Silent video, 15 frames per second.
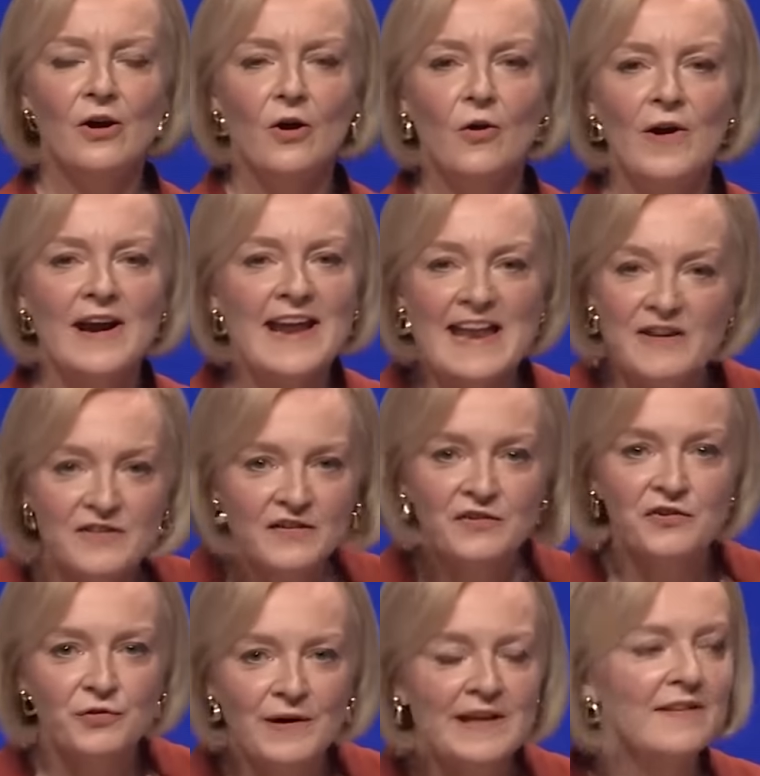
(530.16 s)
or an
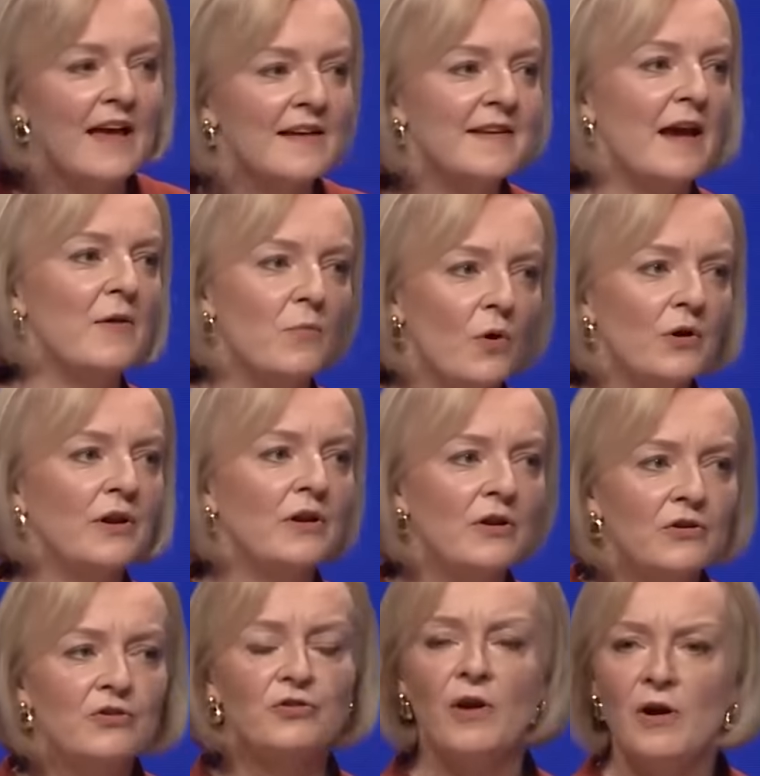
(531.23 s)
industry they don't want to
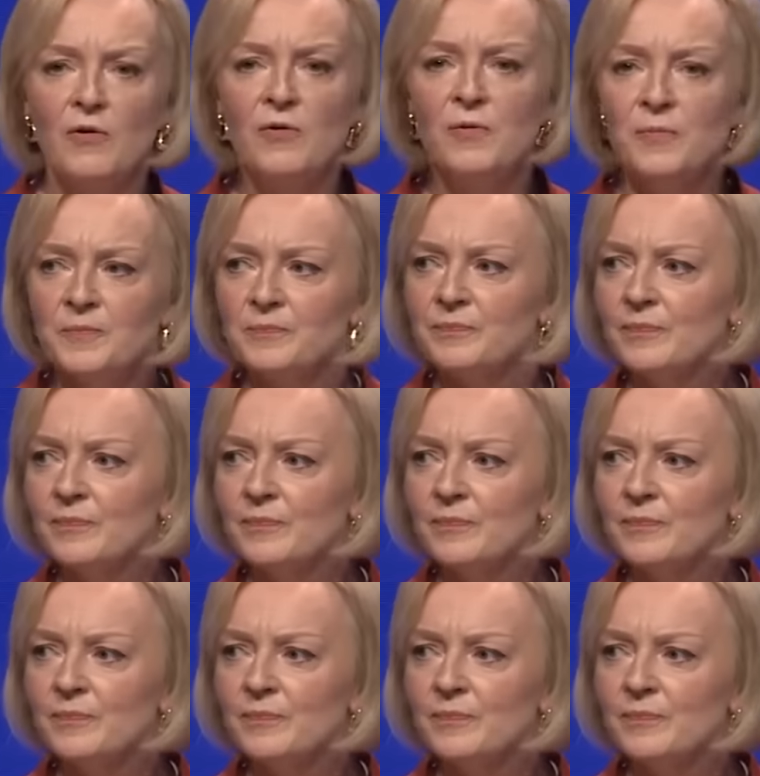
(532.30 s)
control?